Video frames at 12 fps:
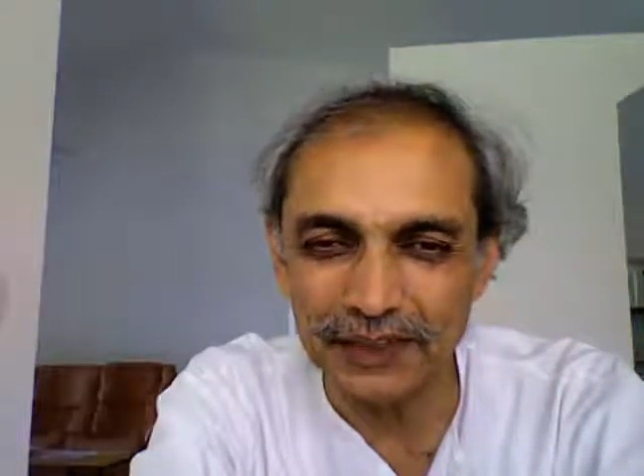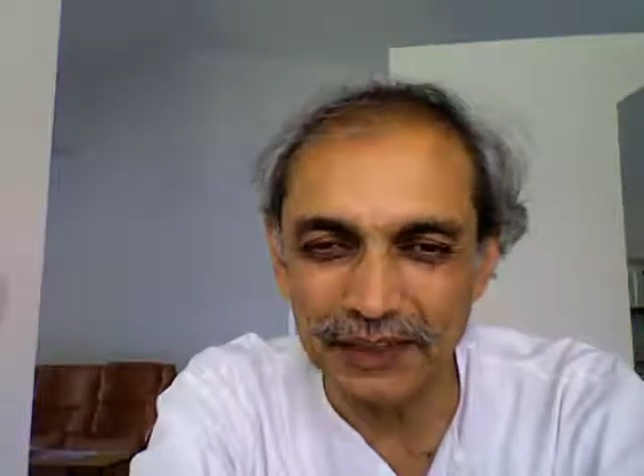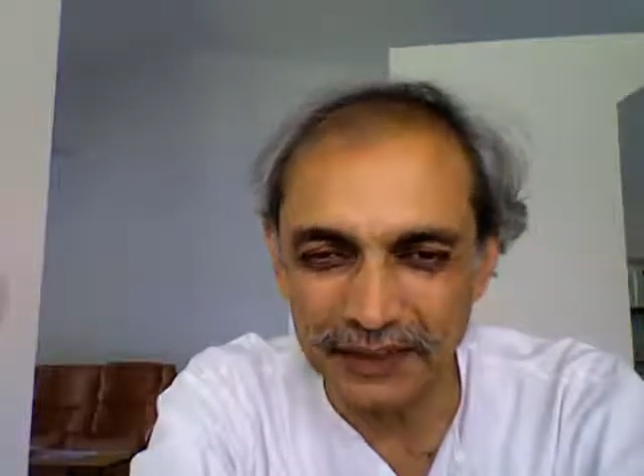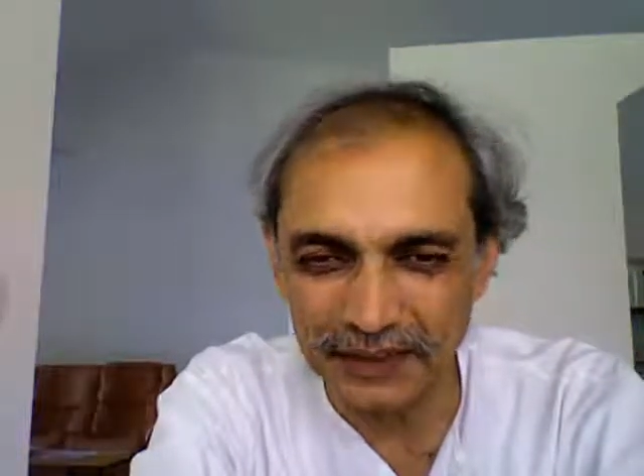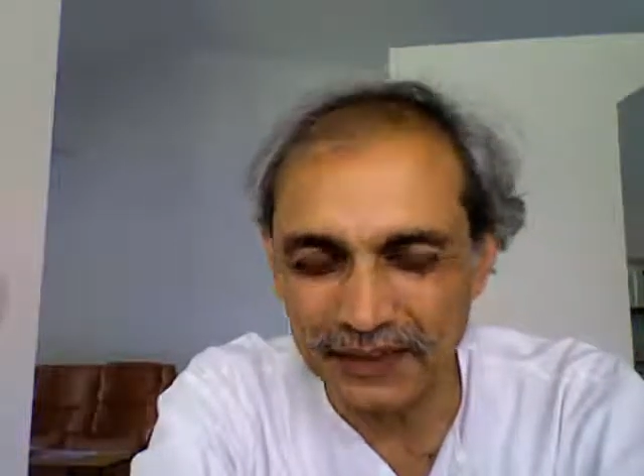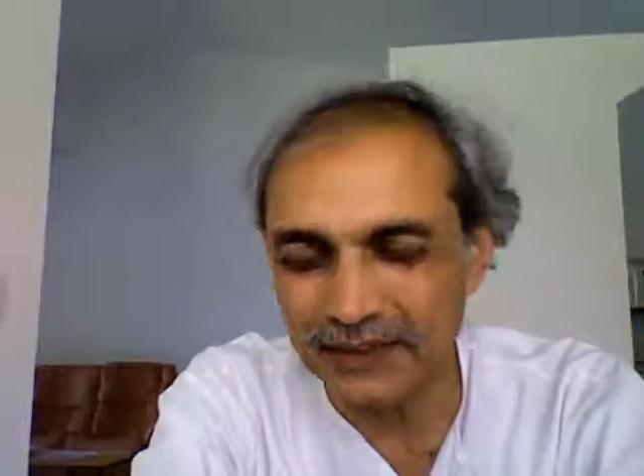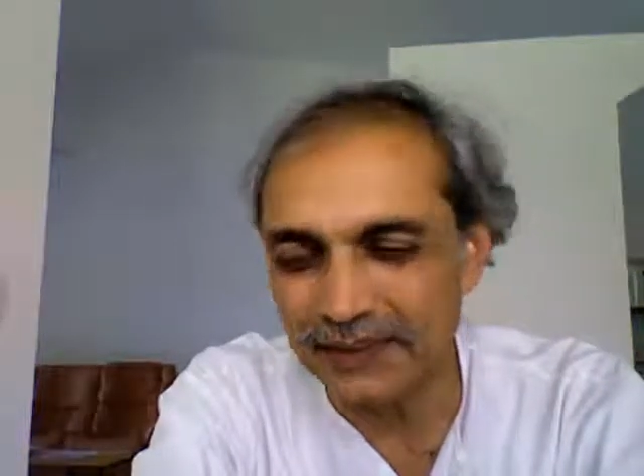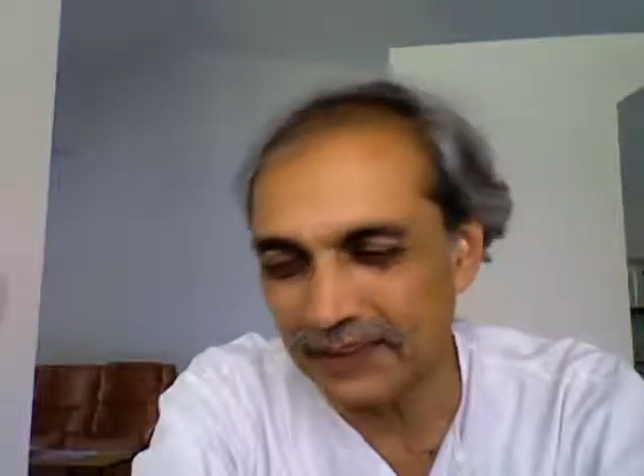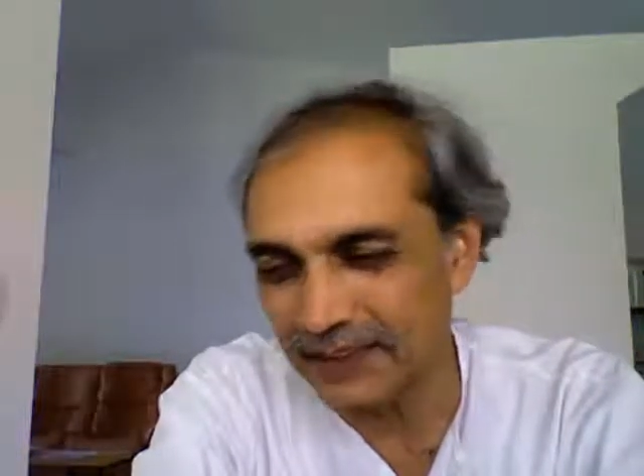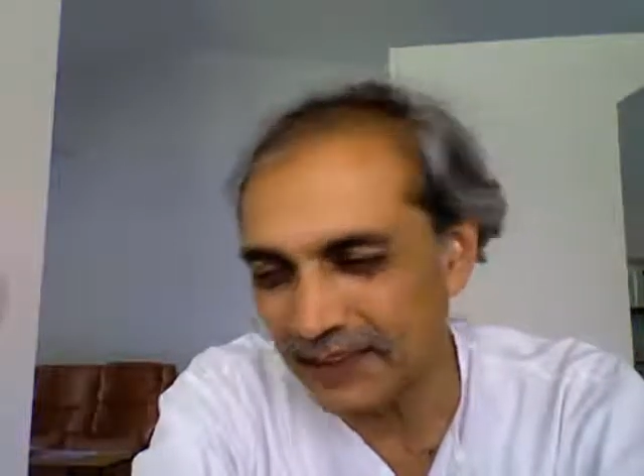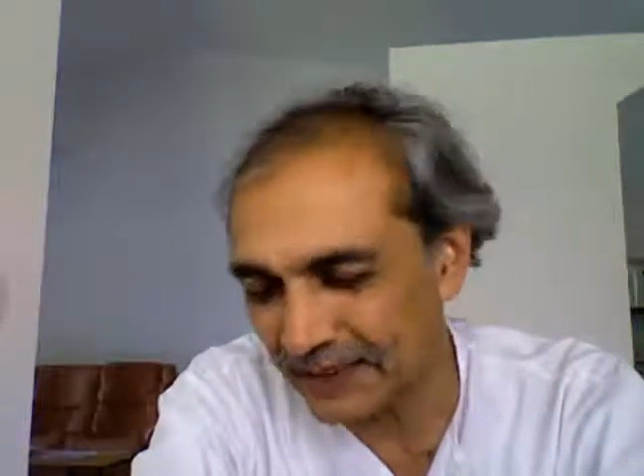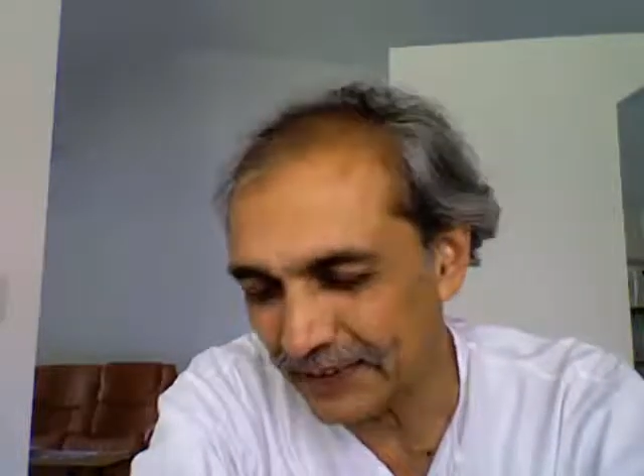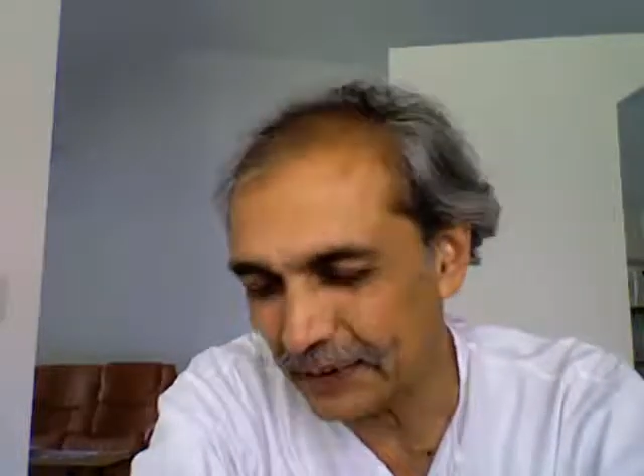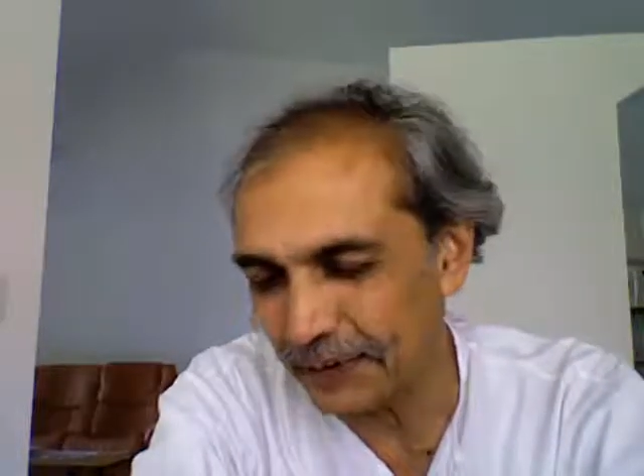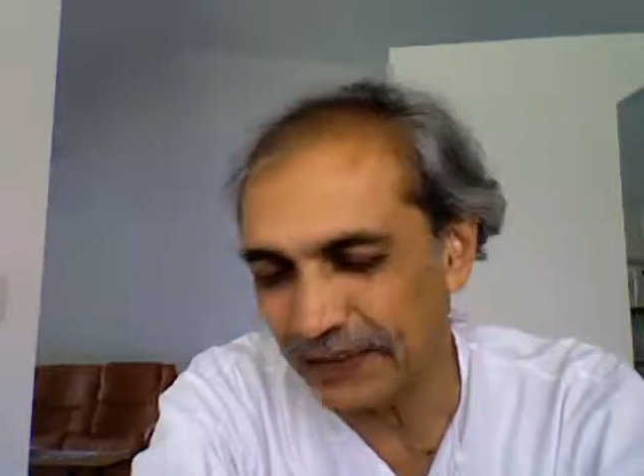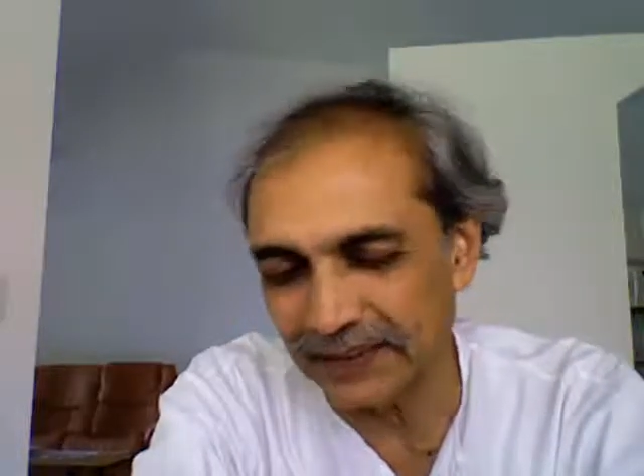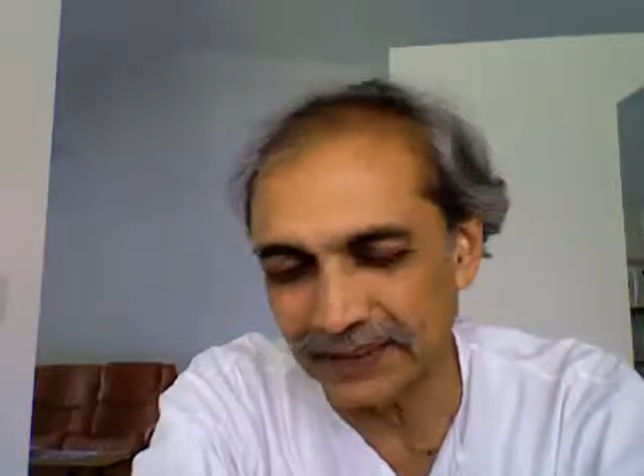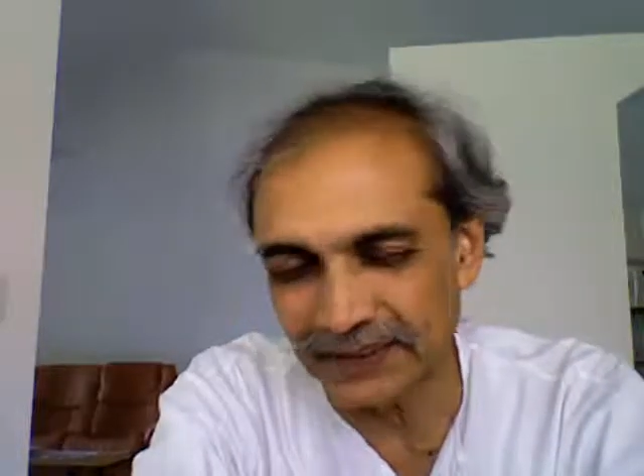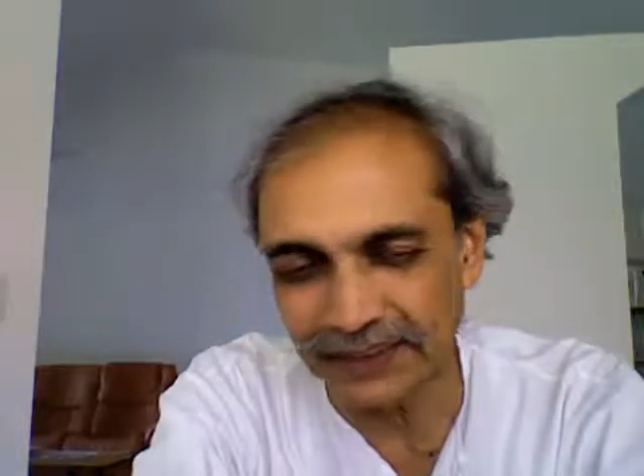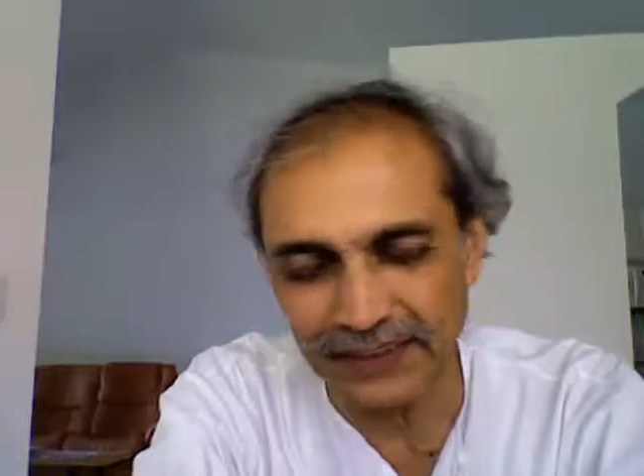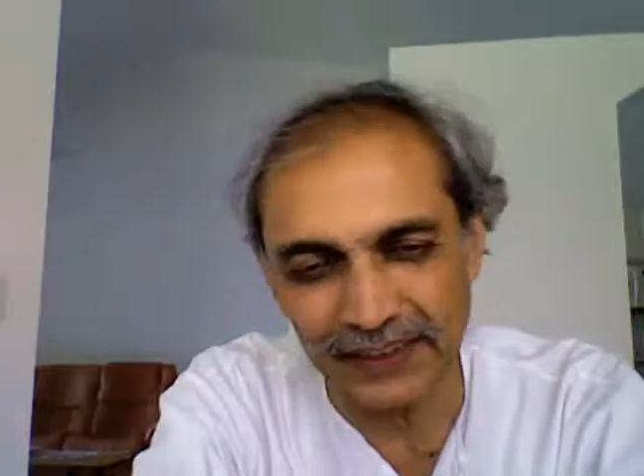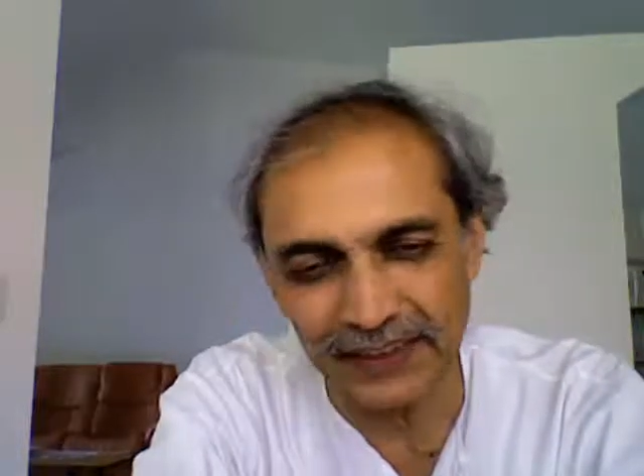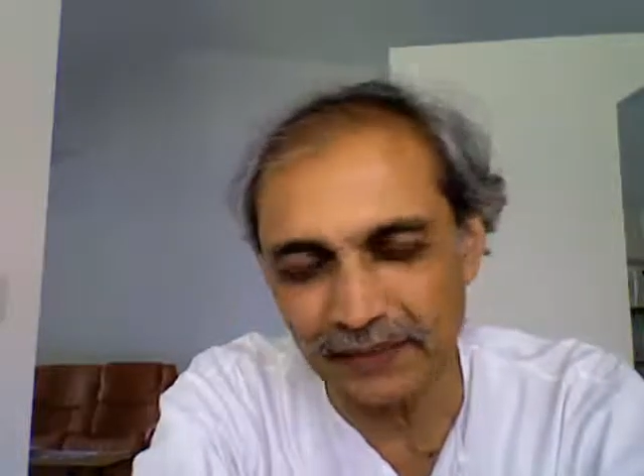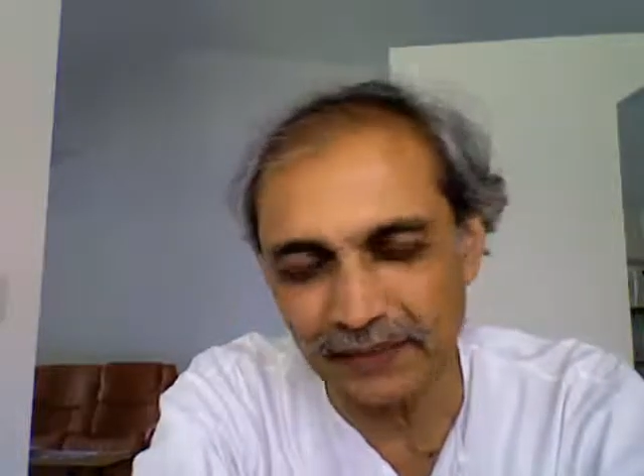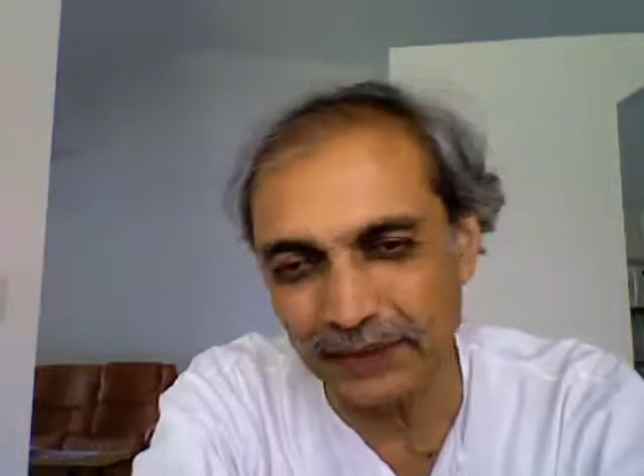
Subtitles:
clear and distinct experience of the self,